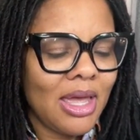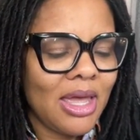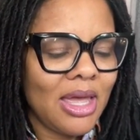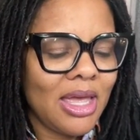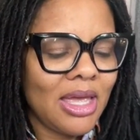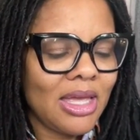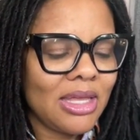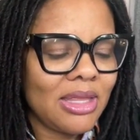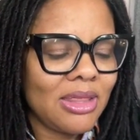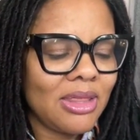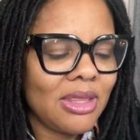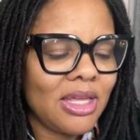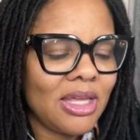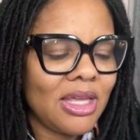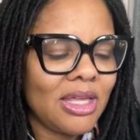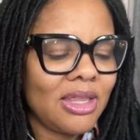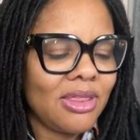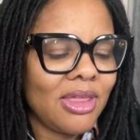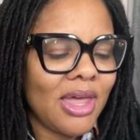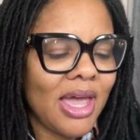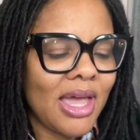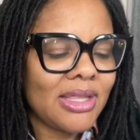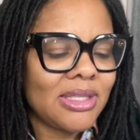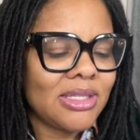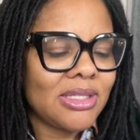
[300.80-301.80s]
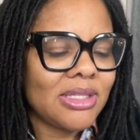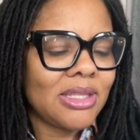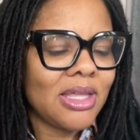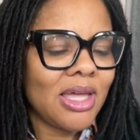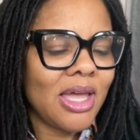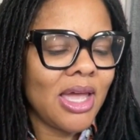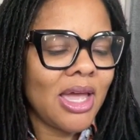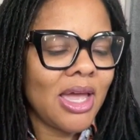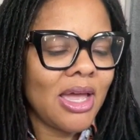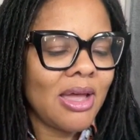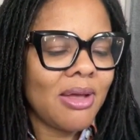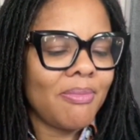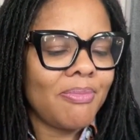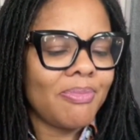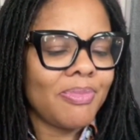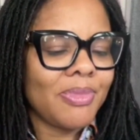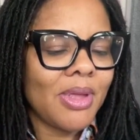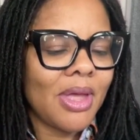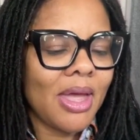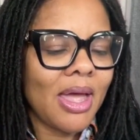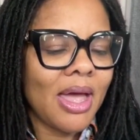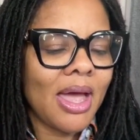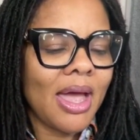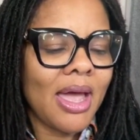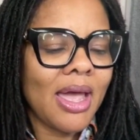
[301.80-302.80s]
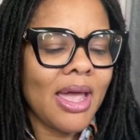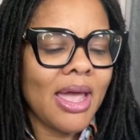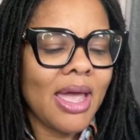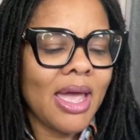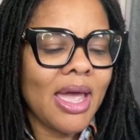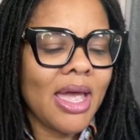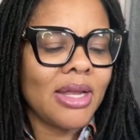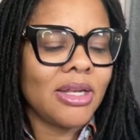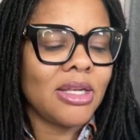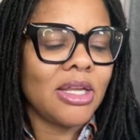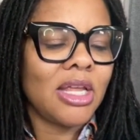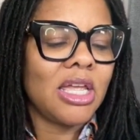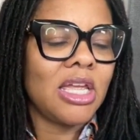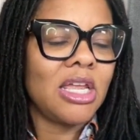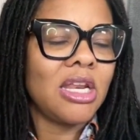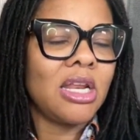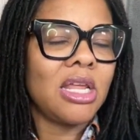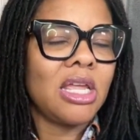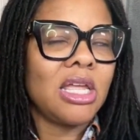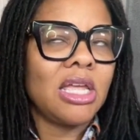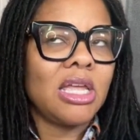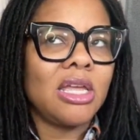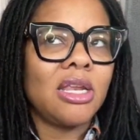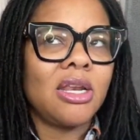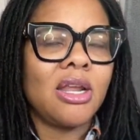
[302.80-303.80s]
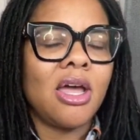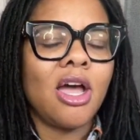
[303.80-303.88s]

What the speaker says: And that's that I had in